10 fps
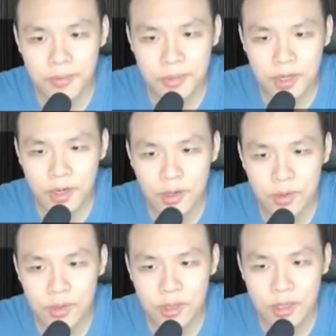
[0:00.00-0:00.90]
you know,
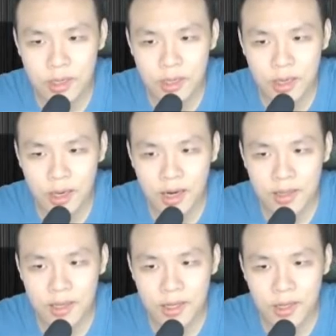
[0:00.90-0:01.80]

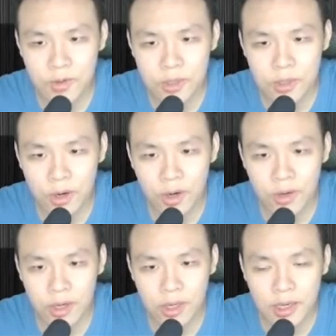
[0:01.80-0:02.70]
anything close to
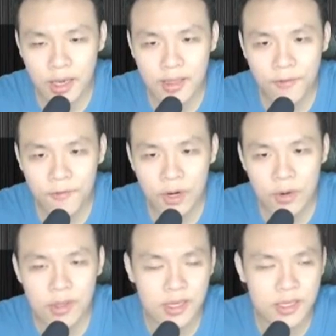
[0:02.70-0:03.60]
Arya. Like at the
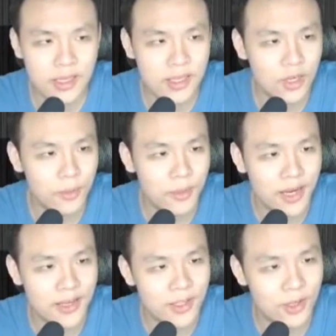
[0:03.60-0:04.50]
very least, they should have made
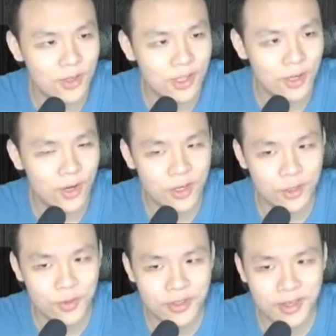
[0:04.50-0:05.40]
his third skill
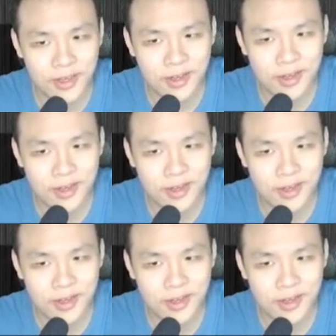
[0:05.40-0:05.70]
100%,